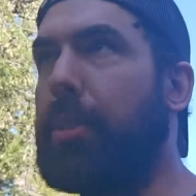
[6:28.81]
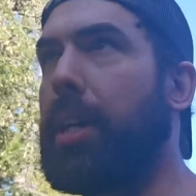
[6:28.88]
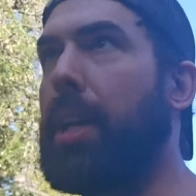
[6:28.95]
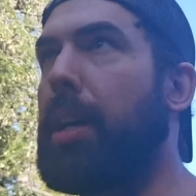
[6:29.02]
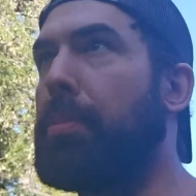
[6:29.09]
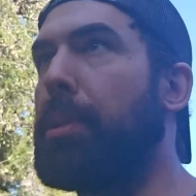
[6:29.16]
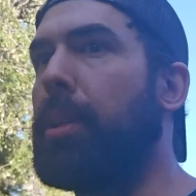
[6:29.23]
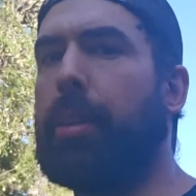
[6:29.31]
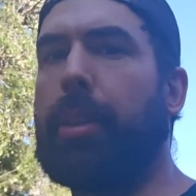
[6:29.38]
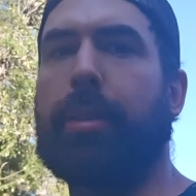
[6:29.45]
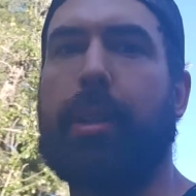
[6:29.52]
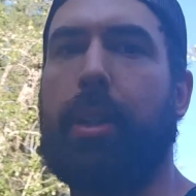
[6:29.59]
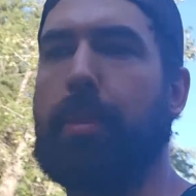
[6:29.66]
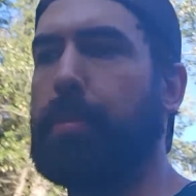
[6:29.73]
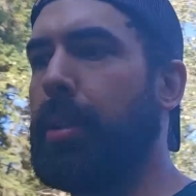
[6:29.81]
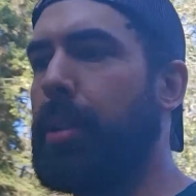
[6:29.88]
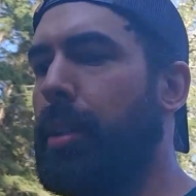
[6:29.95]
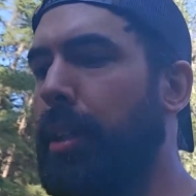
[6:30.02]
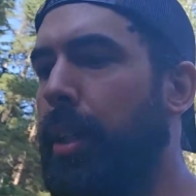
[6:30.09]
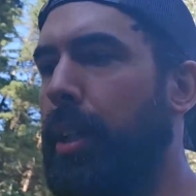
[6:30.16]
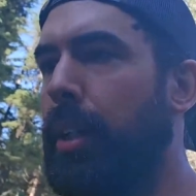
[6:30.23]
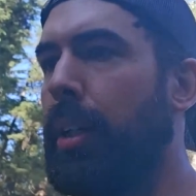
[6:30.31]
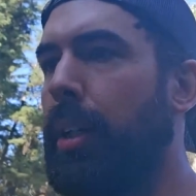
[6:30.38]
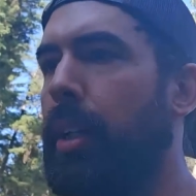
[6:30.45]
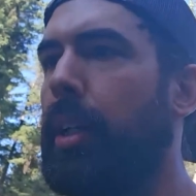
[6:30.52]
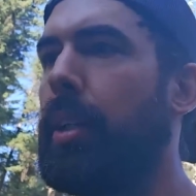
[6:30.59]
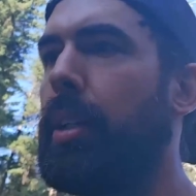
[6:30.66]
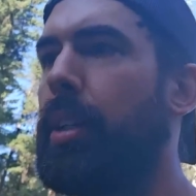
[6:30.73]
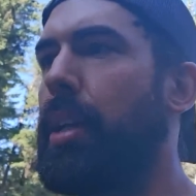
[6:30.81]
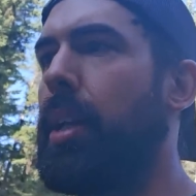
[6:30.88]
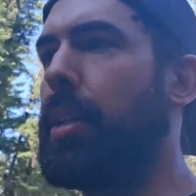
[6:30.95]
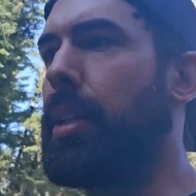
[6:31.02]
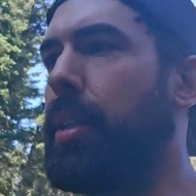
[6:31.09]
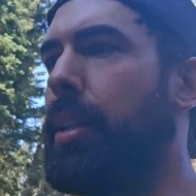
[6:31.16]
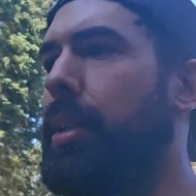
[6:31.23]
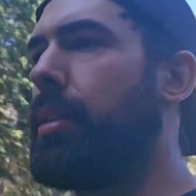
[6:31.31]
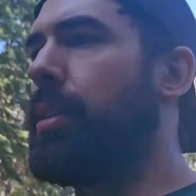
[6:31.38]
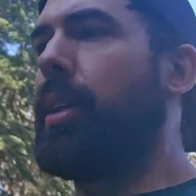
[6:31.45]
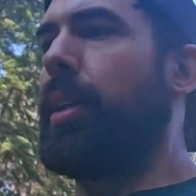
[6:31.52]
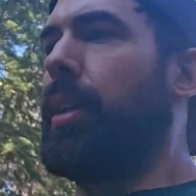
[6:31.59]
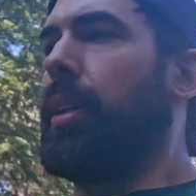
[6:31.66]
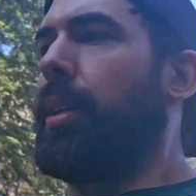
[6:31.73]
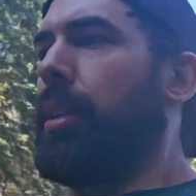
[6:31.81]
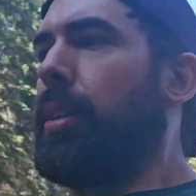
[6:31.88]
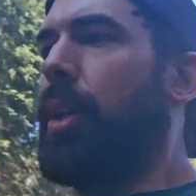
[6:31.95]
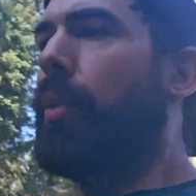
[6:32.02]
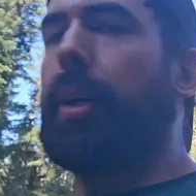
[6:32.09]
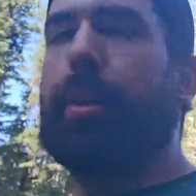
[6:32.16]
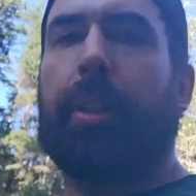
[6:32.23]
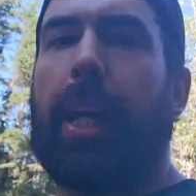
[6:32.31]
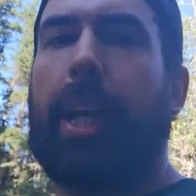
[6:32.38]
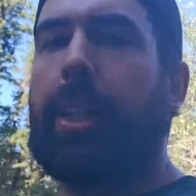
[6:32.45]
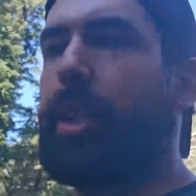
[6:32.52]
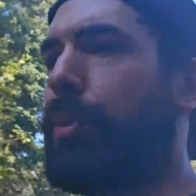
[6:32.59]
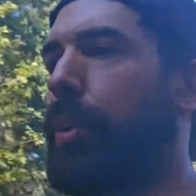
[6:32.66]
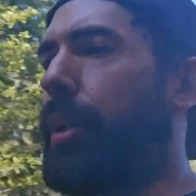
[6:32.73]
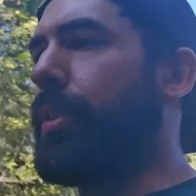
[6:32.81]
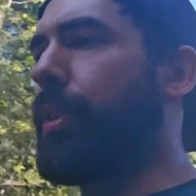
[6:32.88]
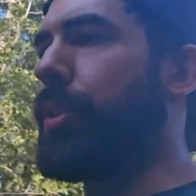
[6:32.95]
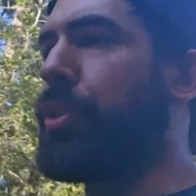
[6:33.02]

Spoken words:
that happen all the time. And in no other case have we ever heard